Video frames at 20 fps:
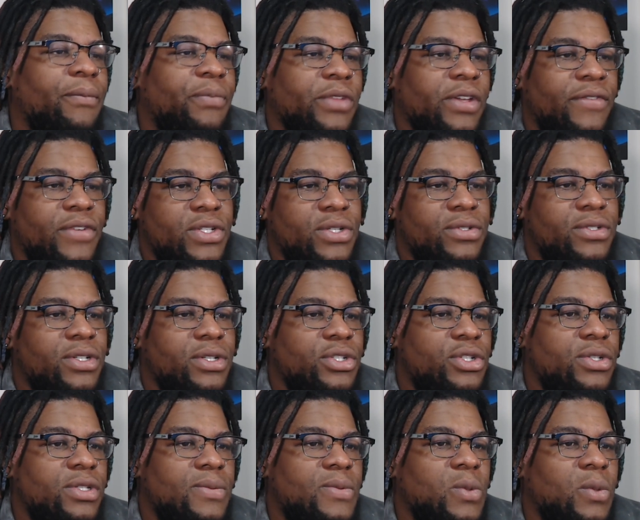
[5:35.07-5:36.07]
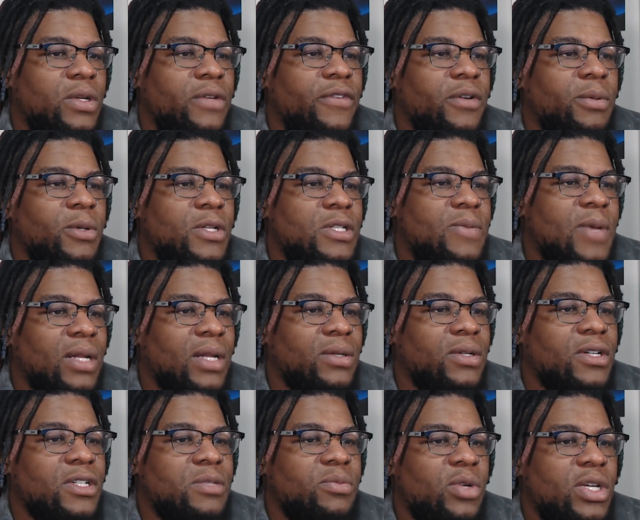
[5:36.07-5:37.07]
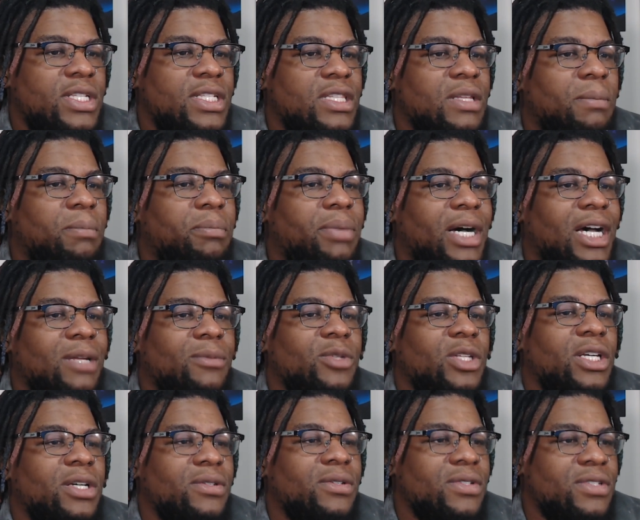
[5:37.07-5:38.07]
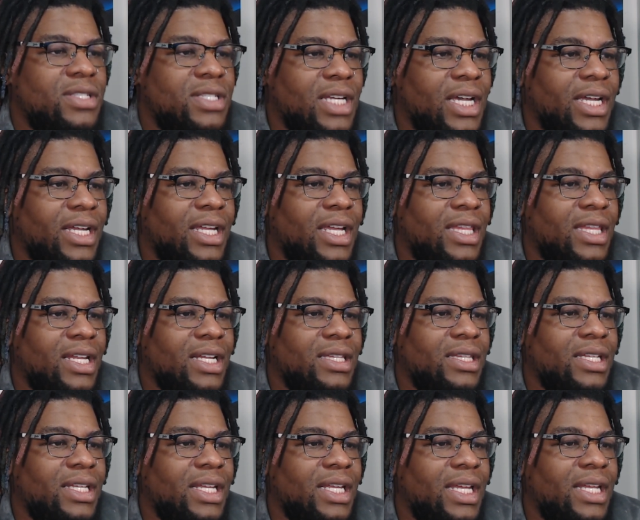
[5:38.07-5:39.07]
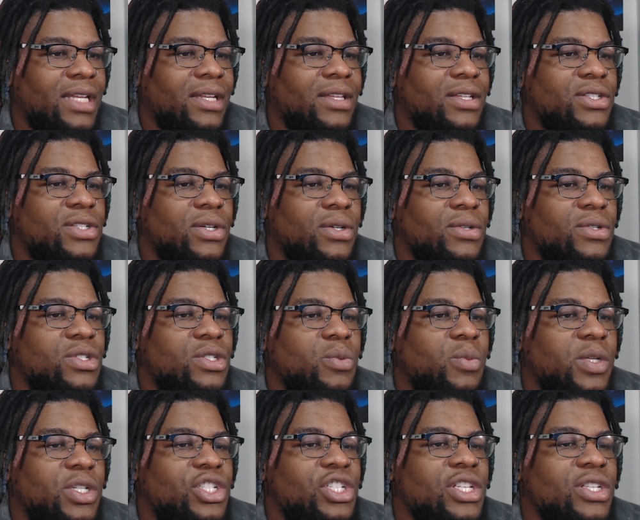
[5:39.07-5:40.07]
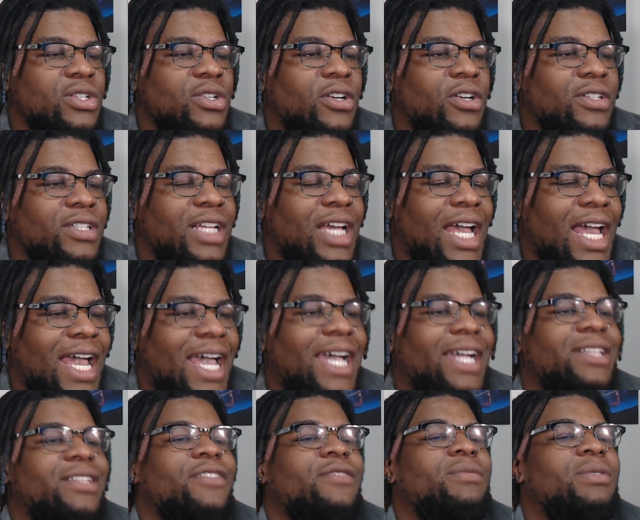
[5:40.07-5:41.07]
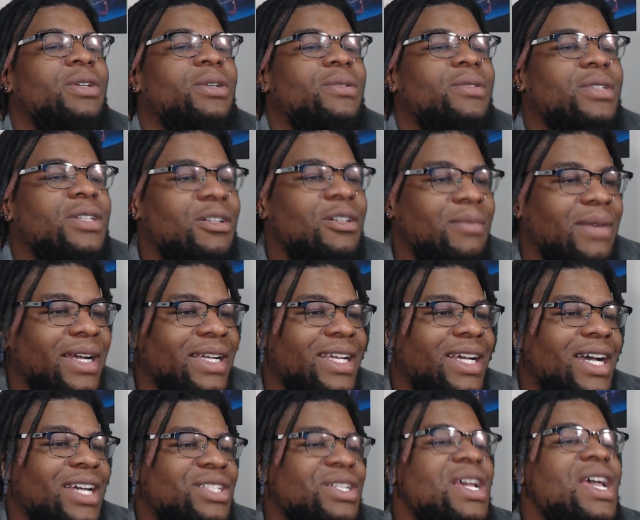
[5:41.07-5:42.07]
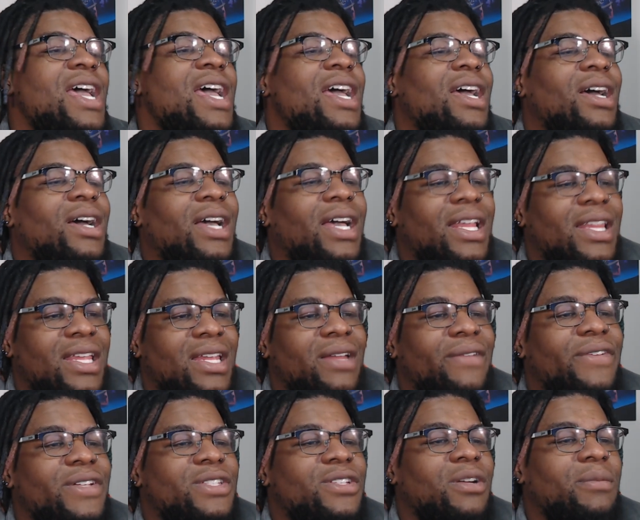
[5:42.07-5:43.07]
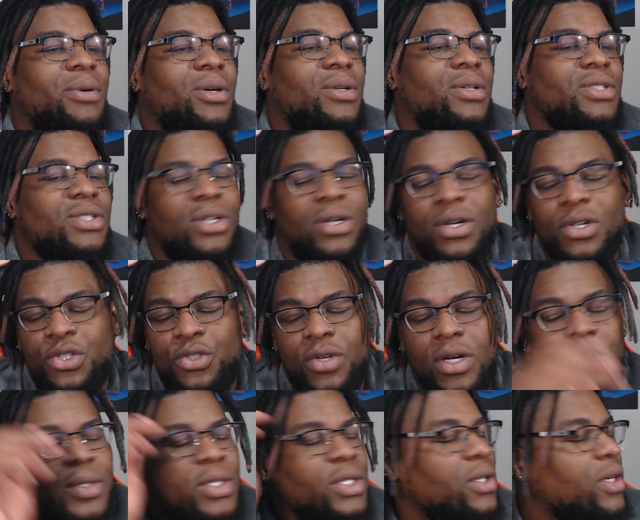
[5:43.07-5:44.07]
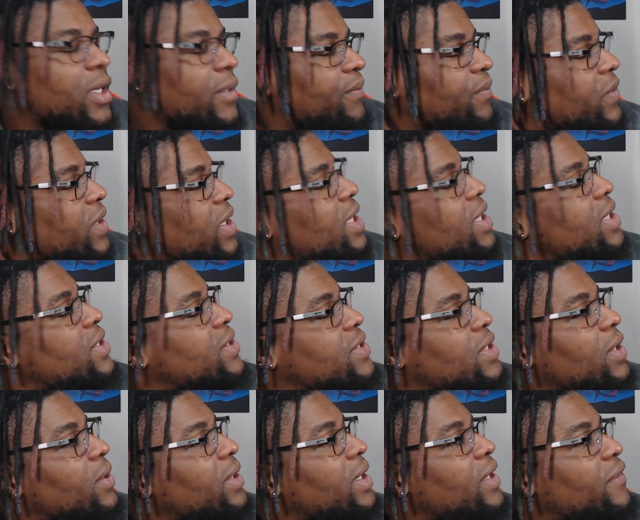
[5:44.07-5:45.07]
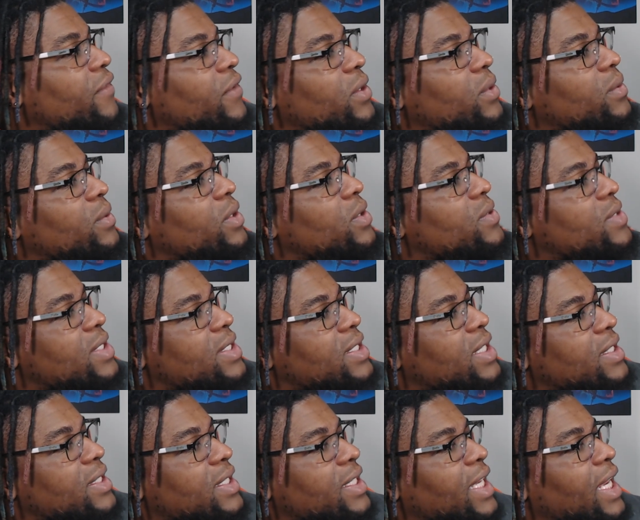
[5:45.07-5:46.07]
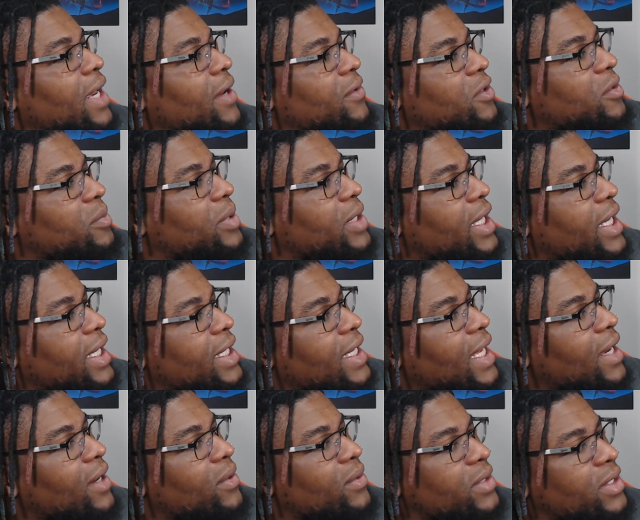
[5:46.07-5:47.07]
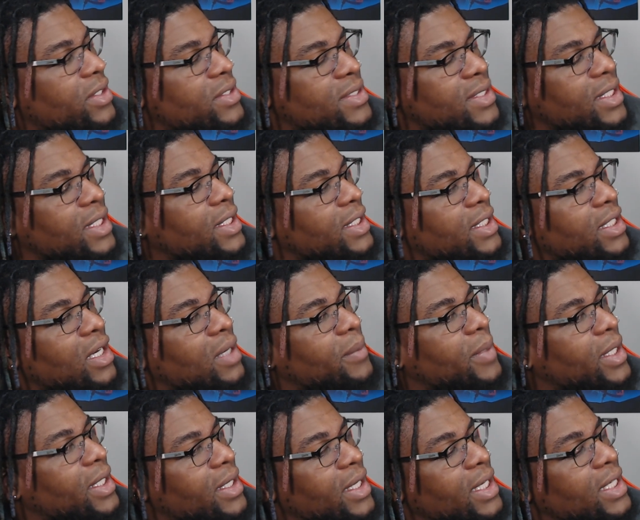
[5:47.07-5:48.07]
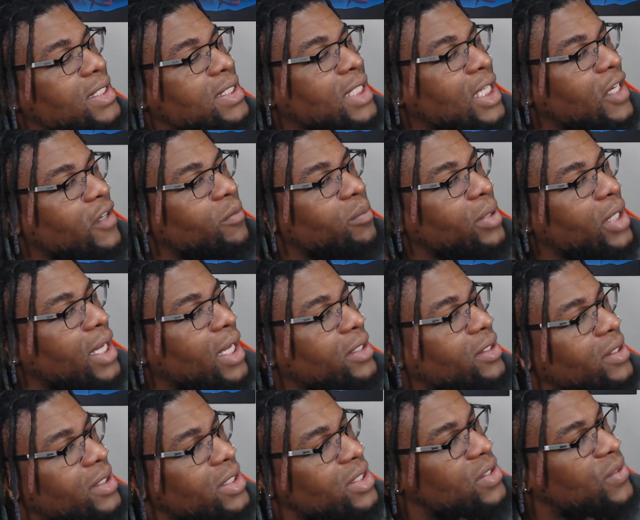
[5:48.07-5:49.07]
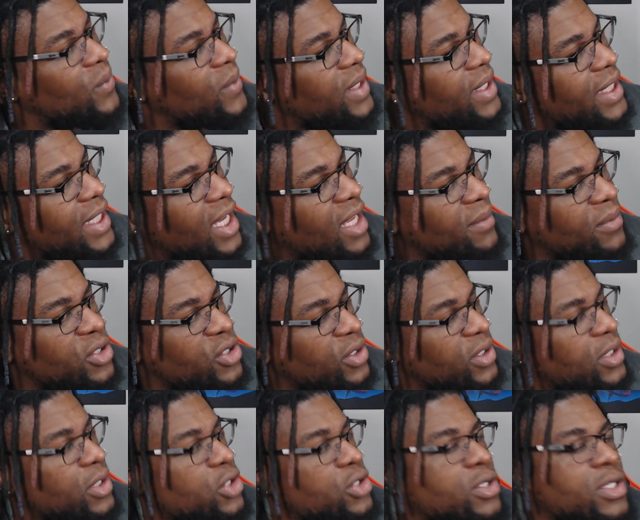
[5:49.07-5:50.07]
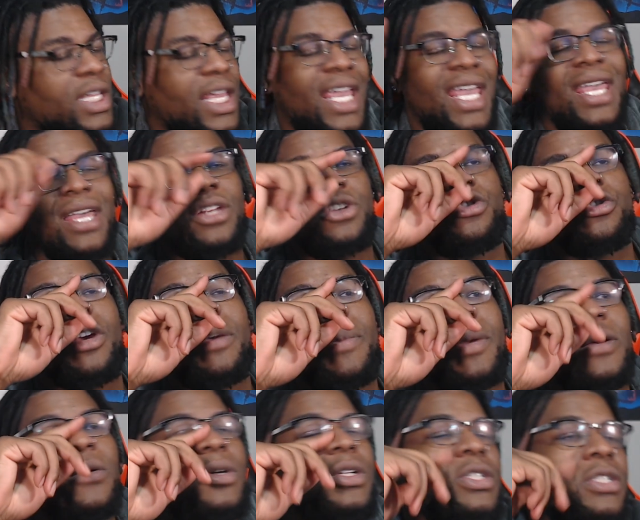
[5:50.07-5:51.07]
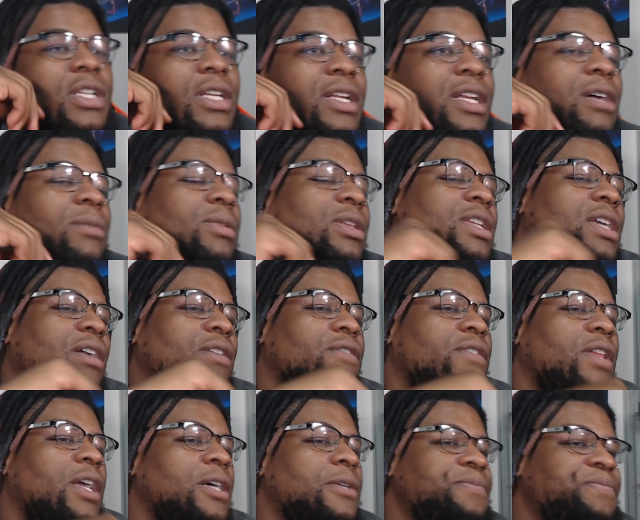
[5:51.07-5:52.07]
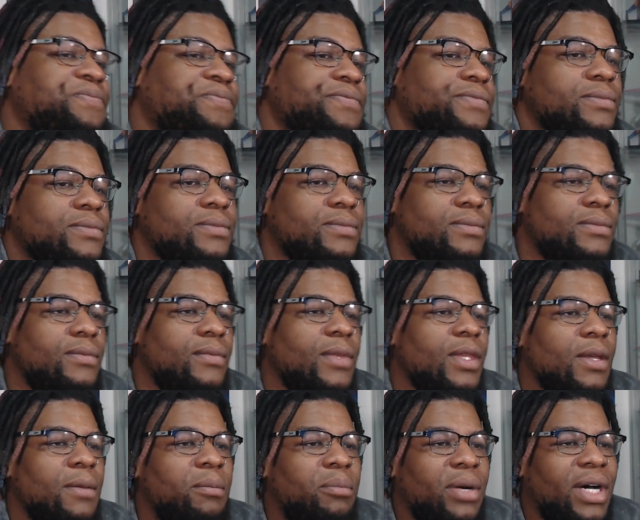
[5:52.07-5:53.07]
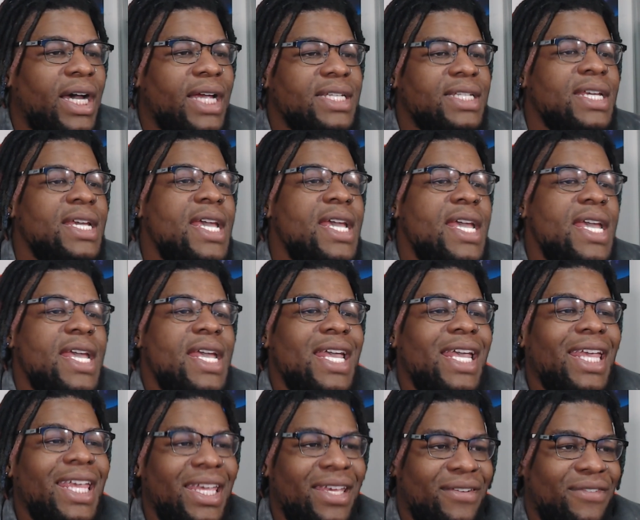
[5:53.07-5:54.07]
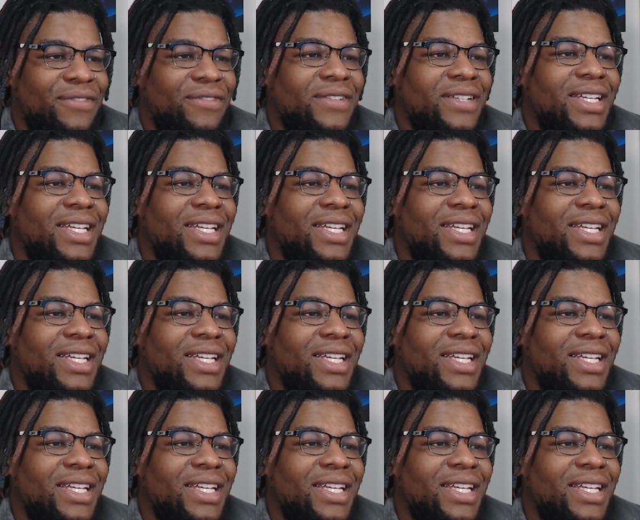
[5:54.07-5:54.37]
If it's your turn, choose up to one of your opponent's battle cards, place at the bottom of the owner's deck, and then at the end of the turn, switch this card to active mode. Oh my gosh. And then if it's your opponent's card, draw one card. So if you use this as a counterplay, not only is it going to come in and it's going to have blocker and it's 20k, but you're going to cantrip it, which is going to help the deck flow. But if